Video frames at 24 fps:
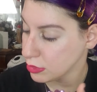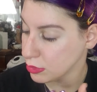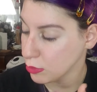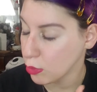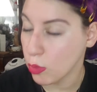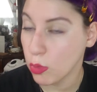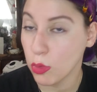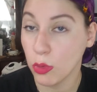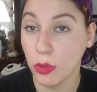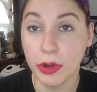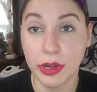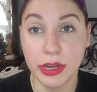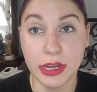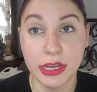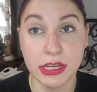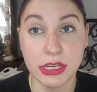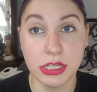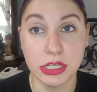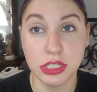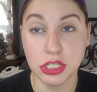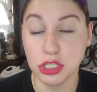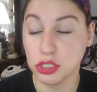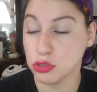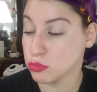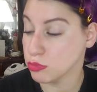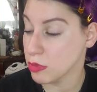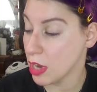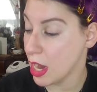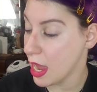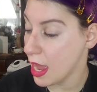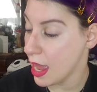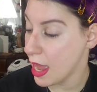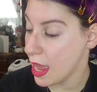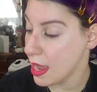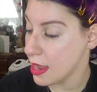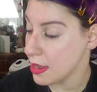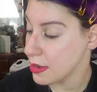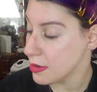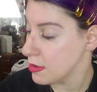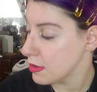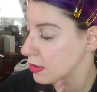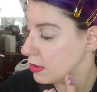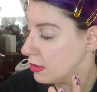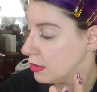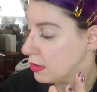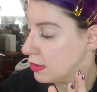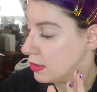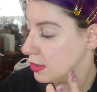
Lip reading: orange, red.